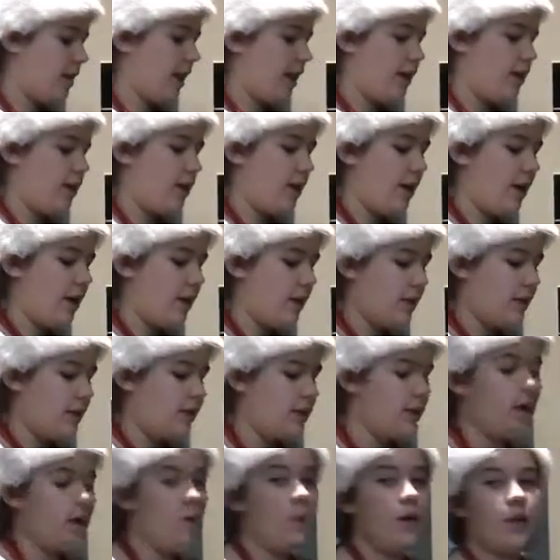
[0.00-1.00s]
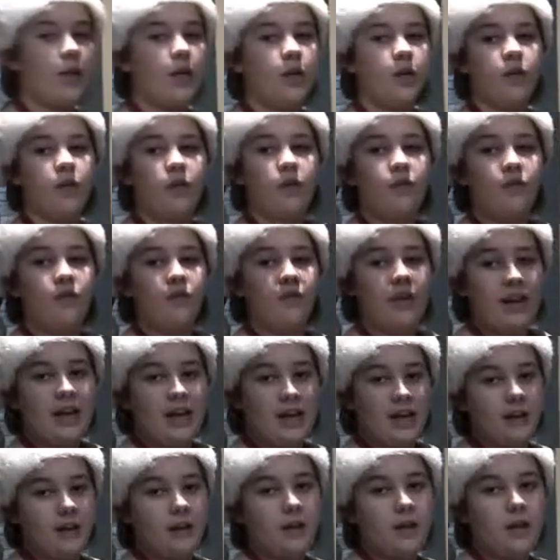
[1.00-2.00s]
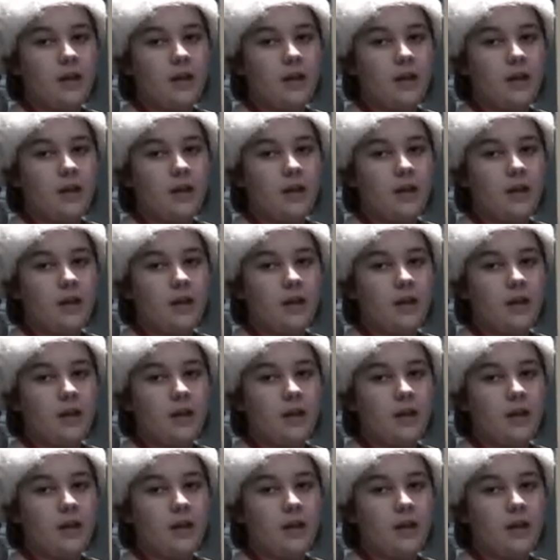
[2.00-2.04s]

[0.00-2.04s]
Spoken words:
that, you now need to start working on the filling.